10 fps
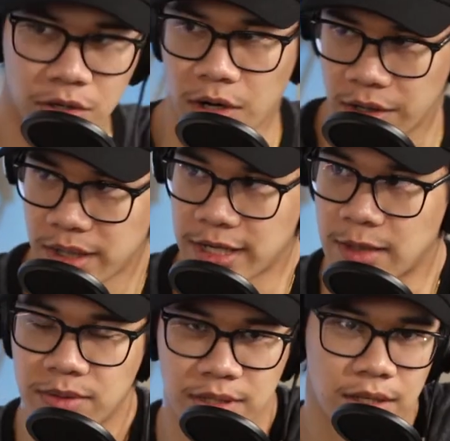
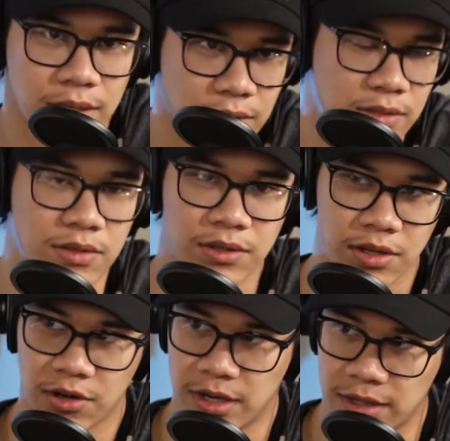archetypes, the
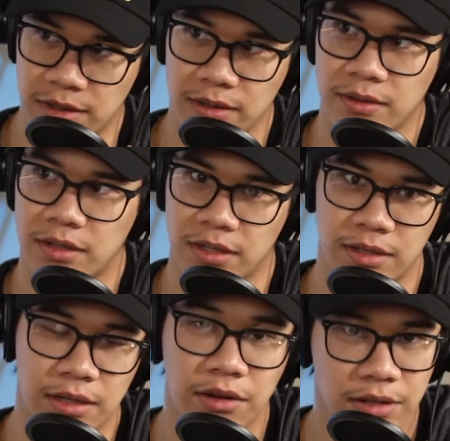tsundere, the
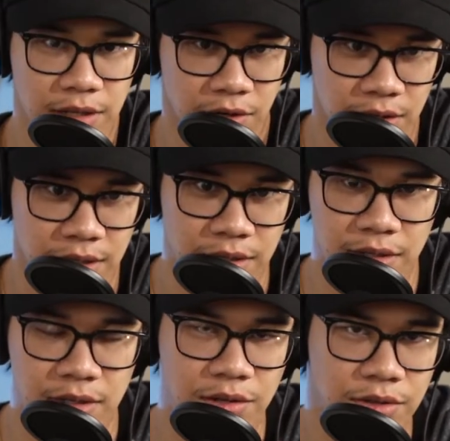dere,
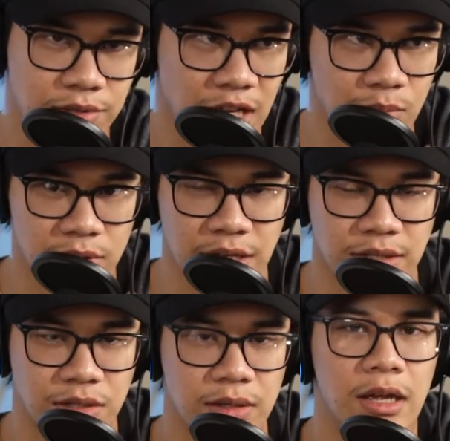those type of
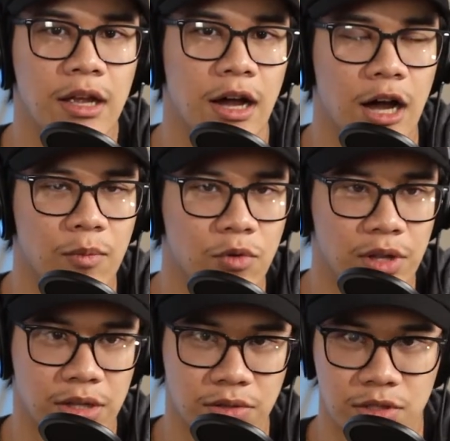things, where
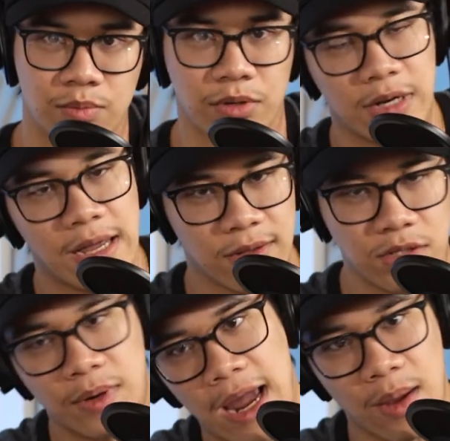like they're
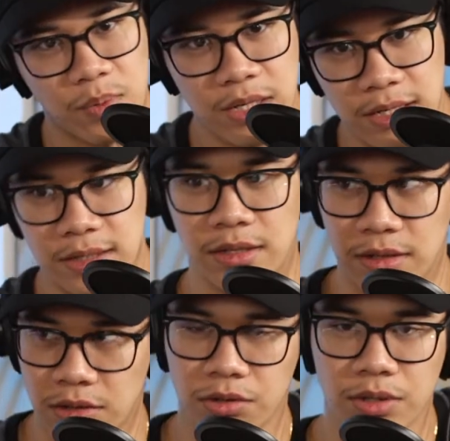super happy and
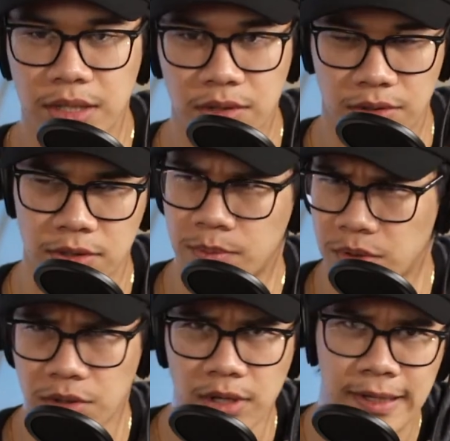the girly, or
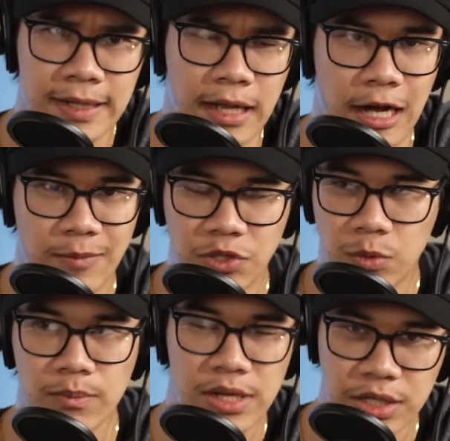super
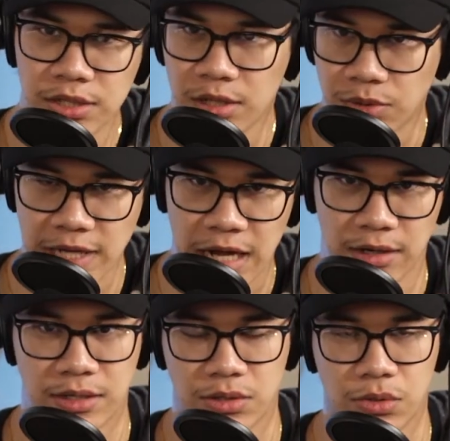mean to the
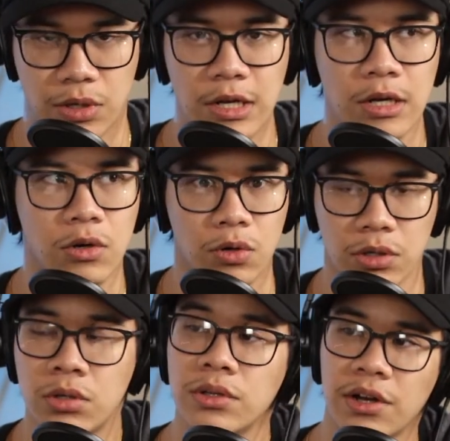protagonist, or
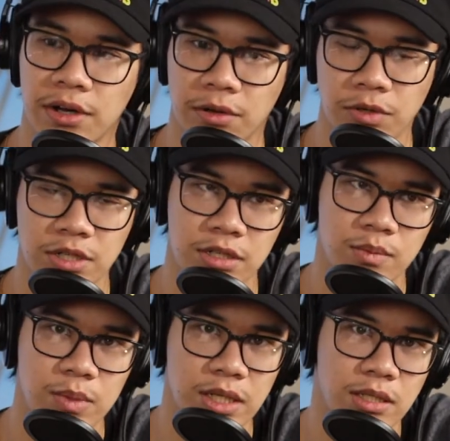kudere, which
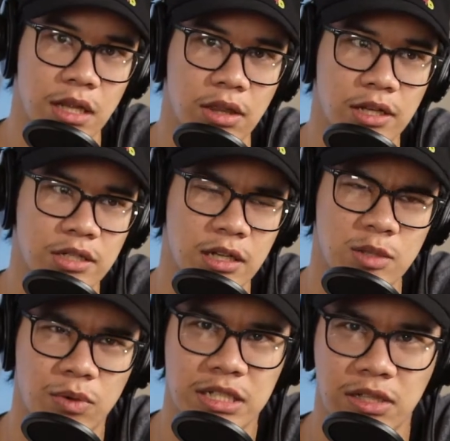means that they
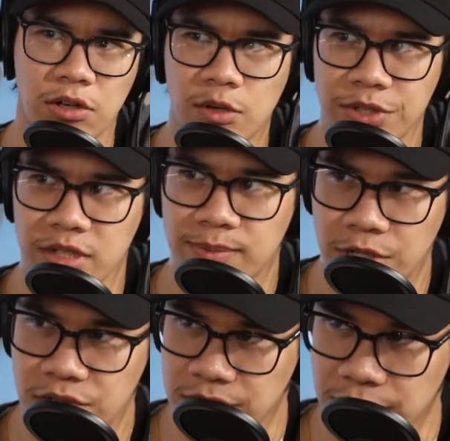express, they're almost
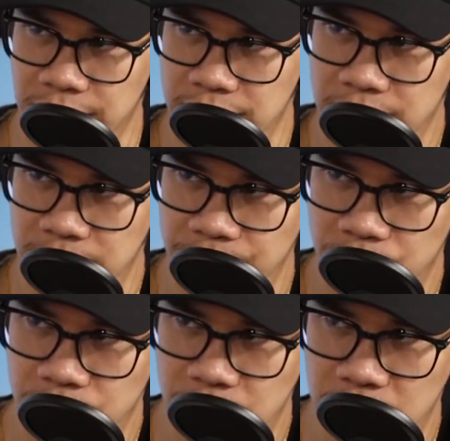emotionless.
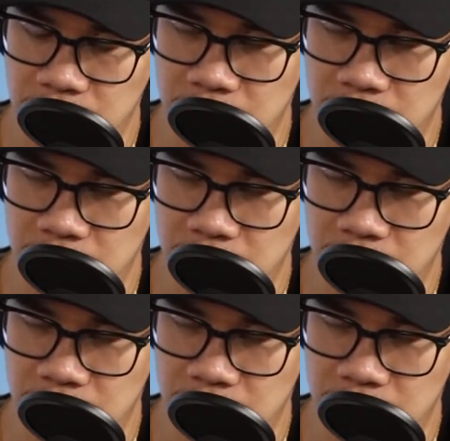And